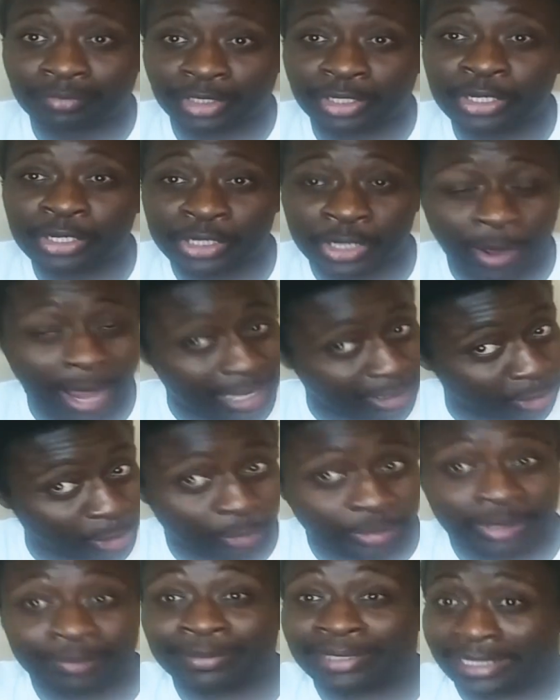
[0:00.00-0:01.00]
I
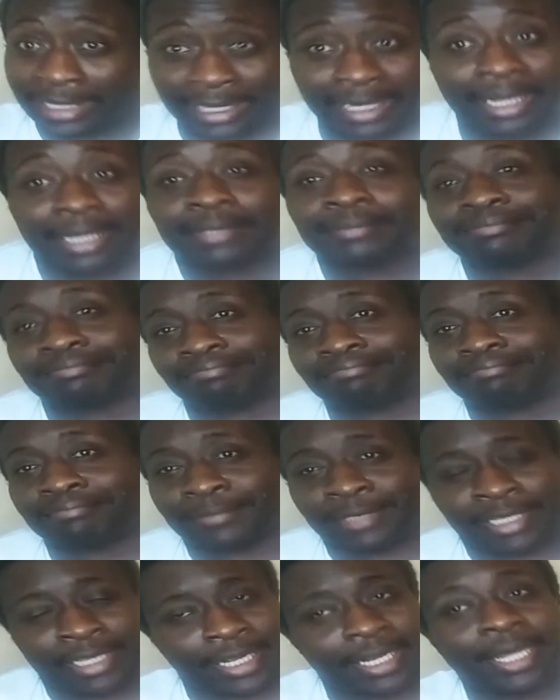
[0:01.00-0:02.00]
told them to get
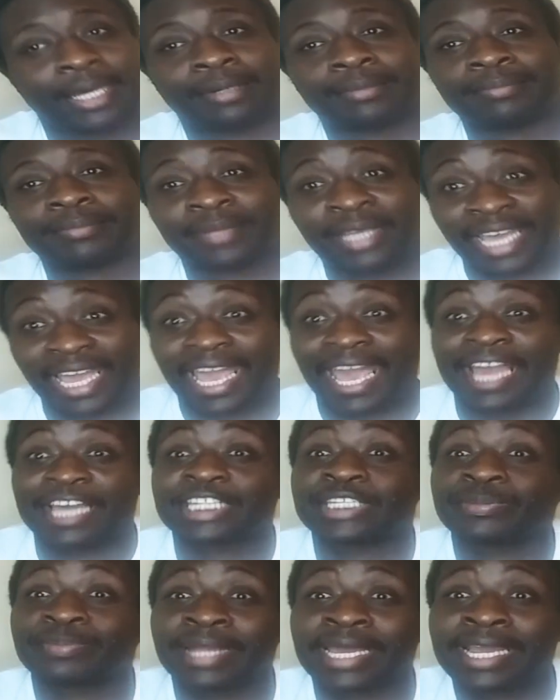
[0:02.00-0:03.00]
up,
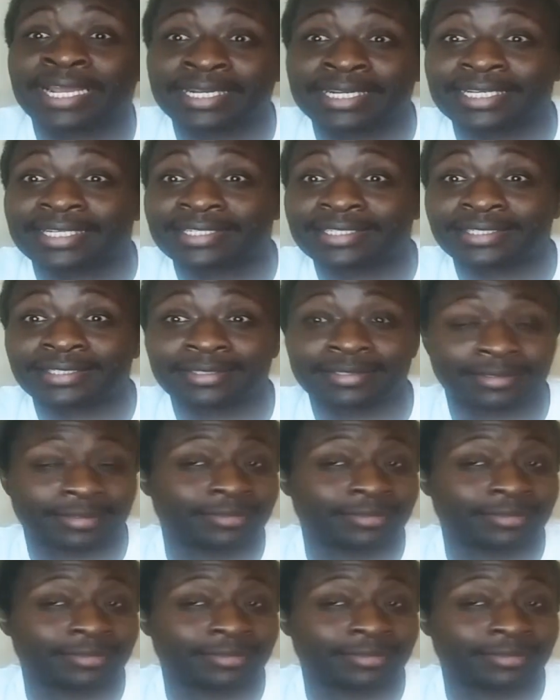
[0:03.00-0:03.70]
explain this.